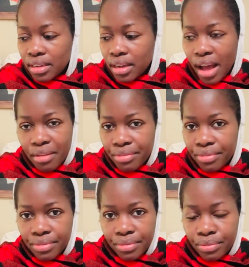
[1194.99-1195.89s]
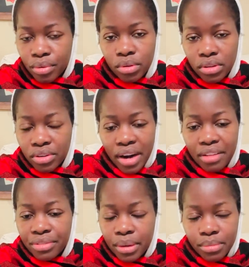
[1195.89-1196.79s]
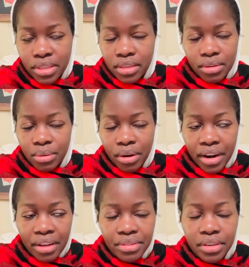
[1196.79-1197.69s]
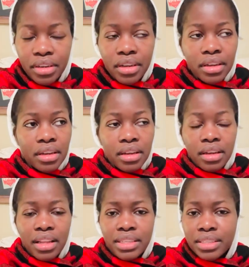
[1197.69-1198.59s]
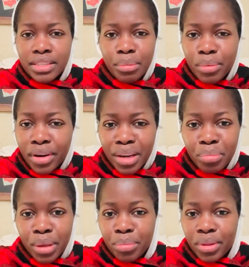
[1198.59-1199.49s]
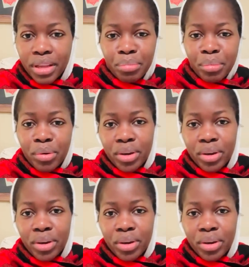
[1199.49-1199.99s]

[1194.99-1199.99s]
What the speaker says: half full or half empty or whatever. Like, just upgrade people, let people